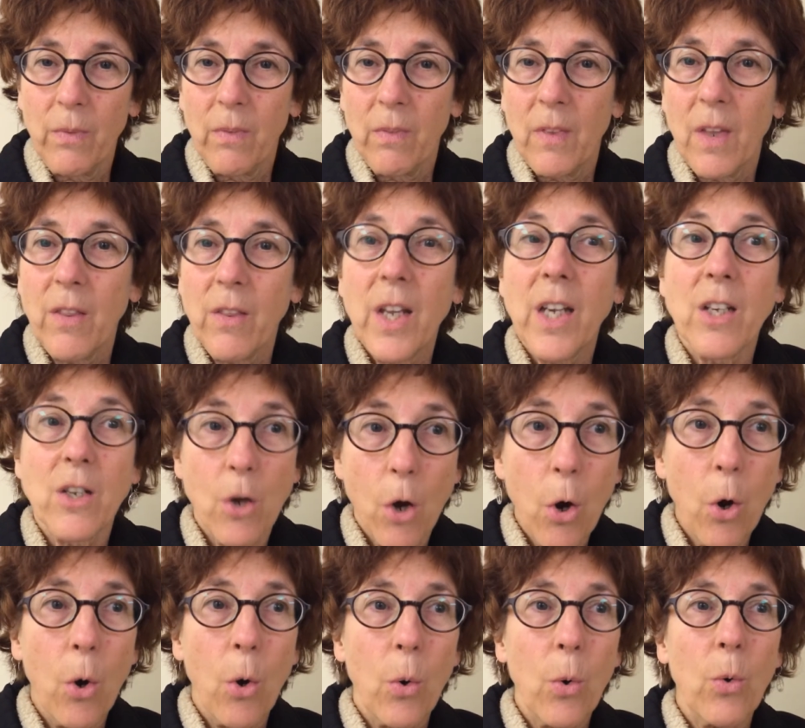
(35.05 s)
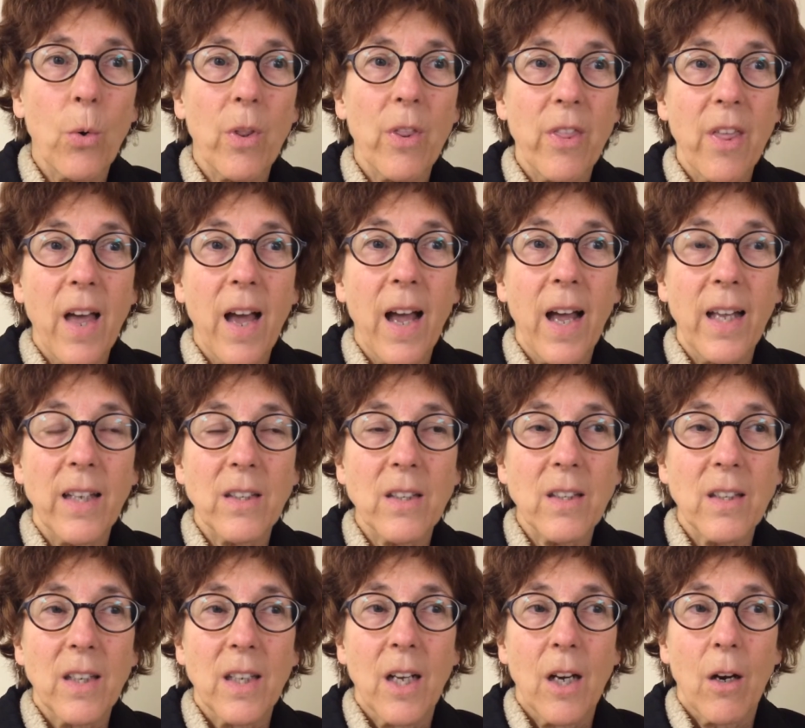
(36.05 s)
And they know that
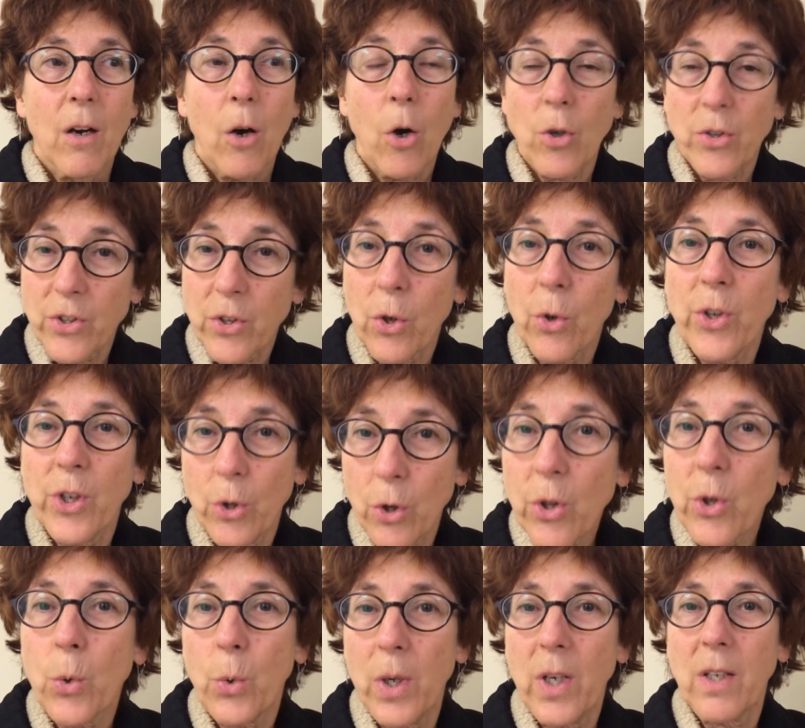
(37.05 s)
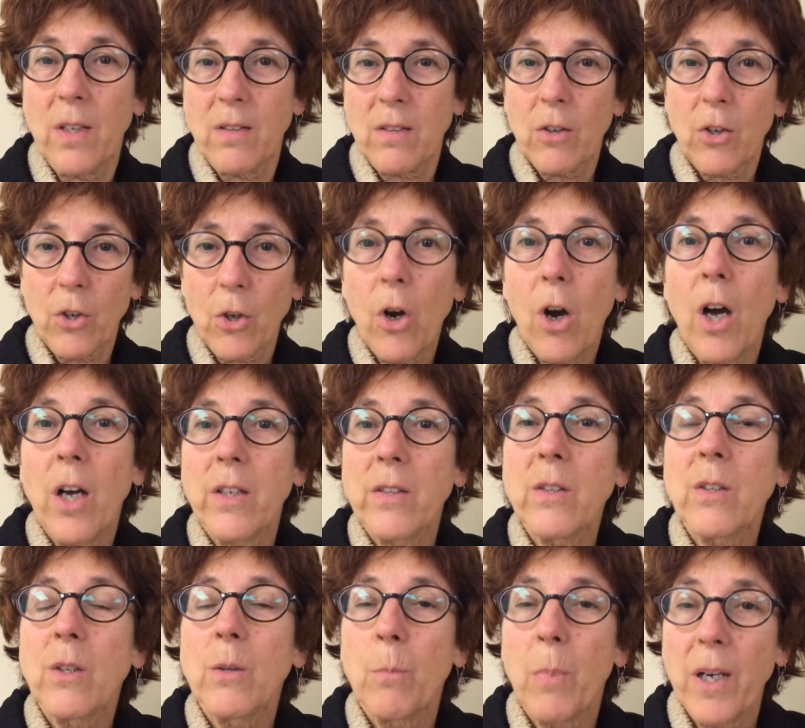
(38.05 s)
also the earthquakes are
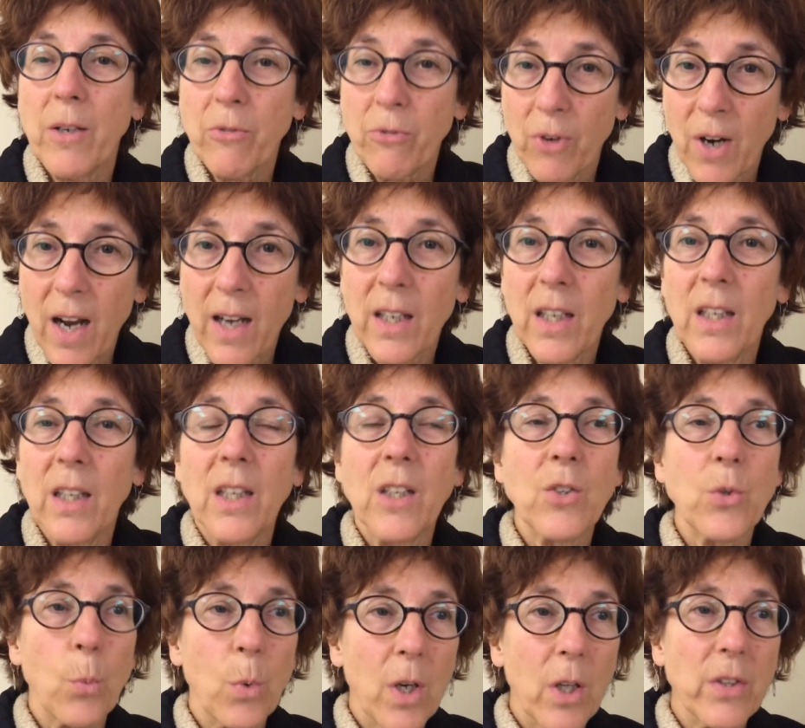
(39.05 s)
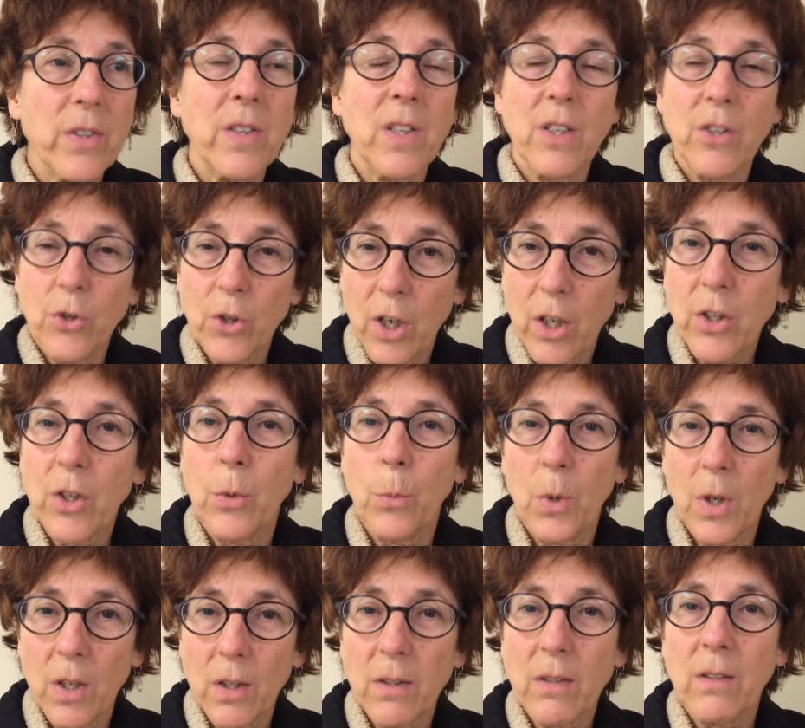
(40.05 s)
caused by fracking as well as the injection
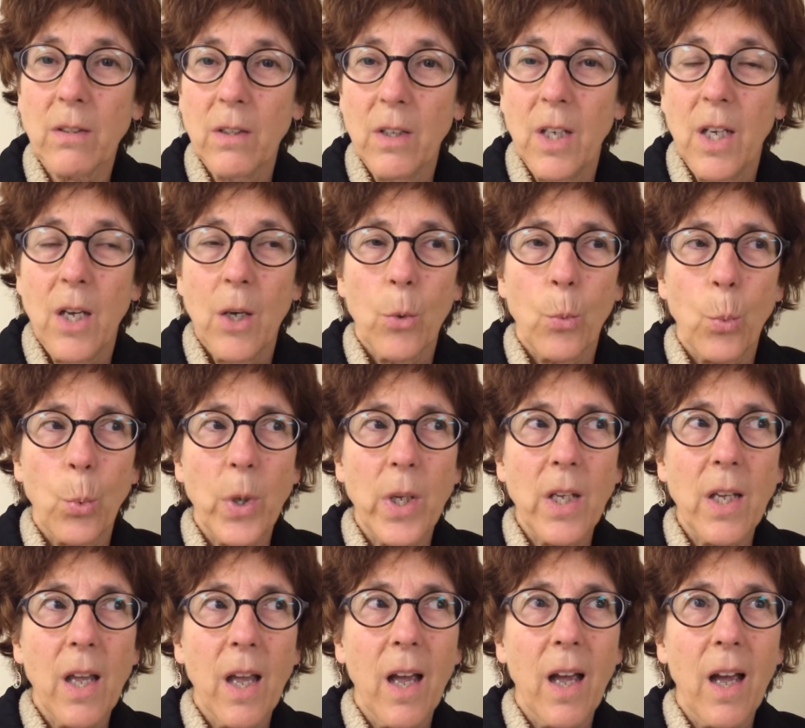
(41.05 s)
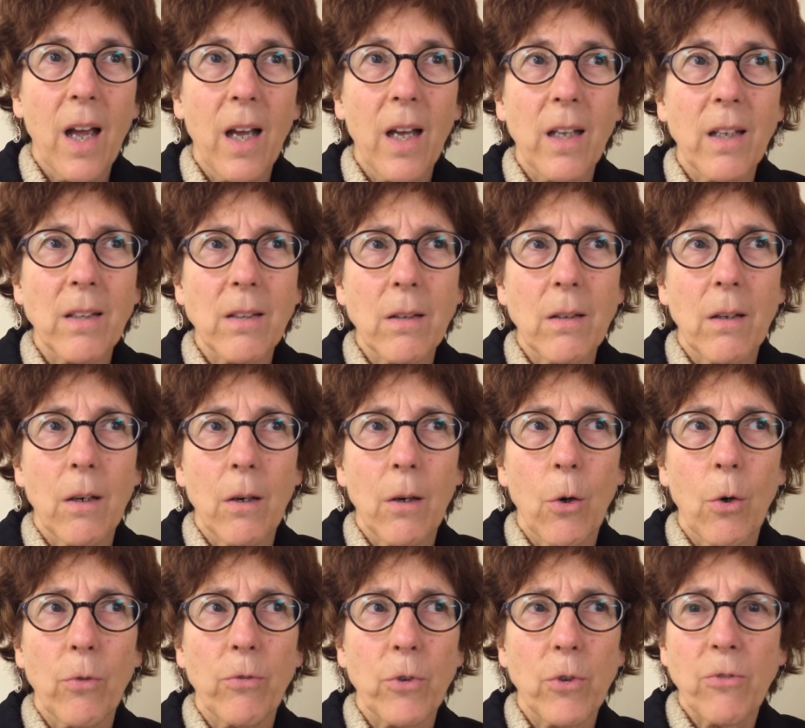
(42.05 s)
wells. We had
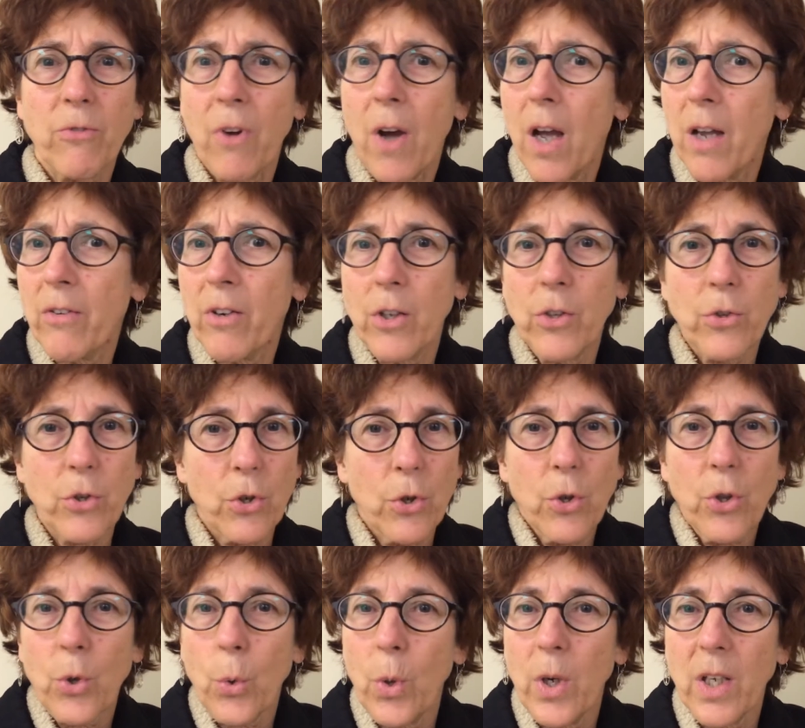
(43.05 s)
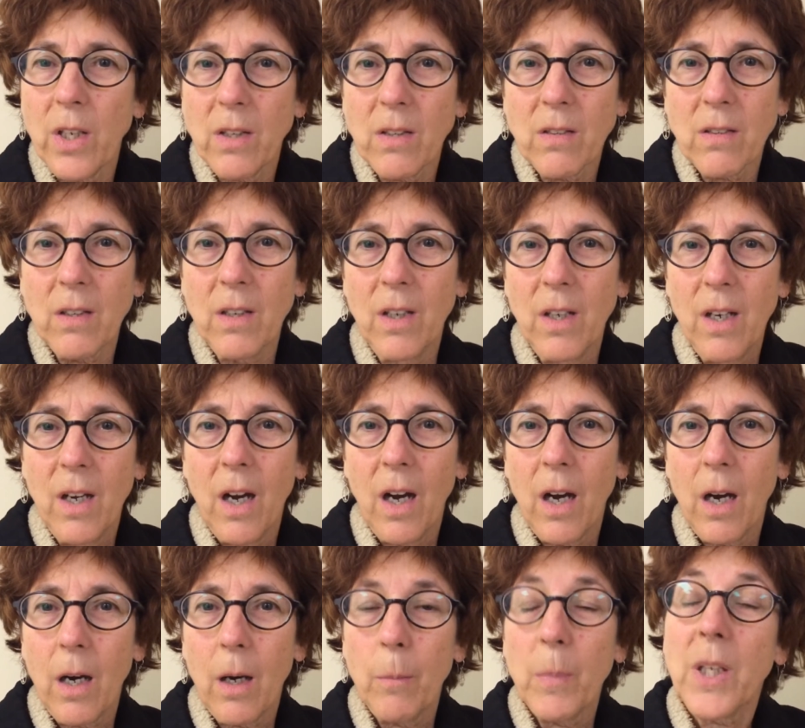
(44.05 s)
over 500 earthquakes
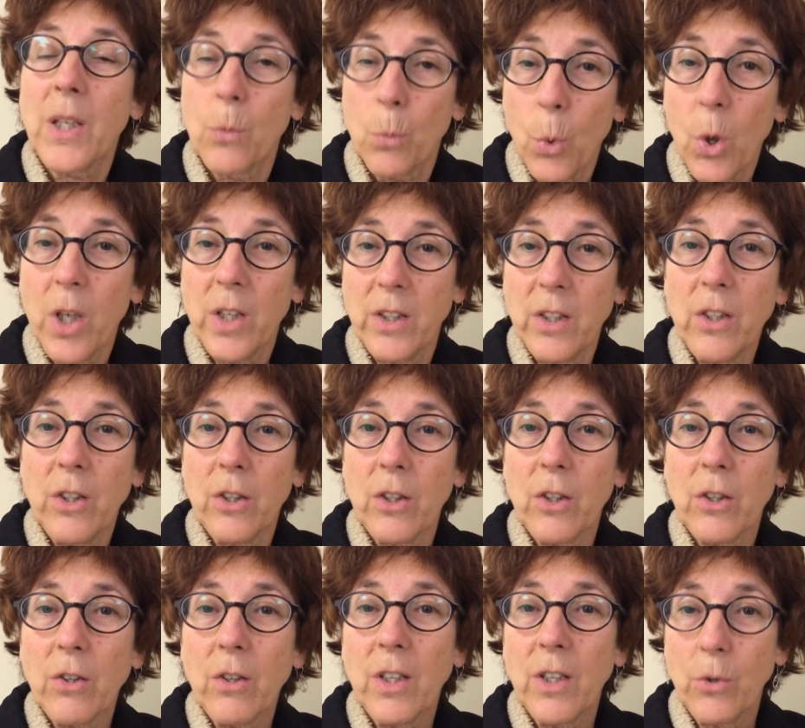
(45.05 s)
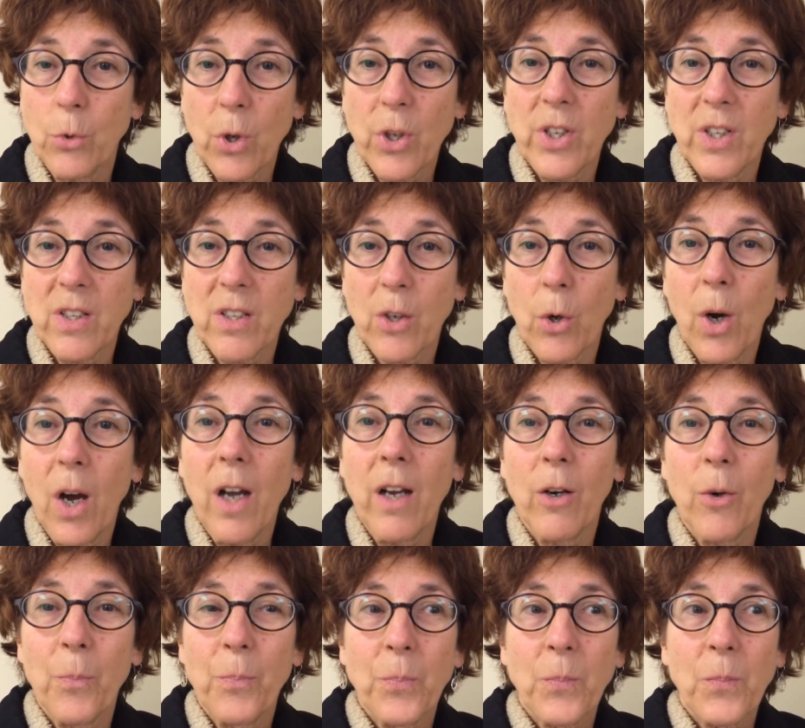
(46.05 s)
in 1 year in Northeast Ohio.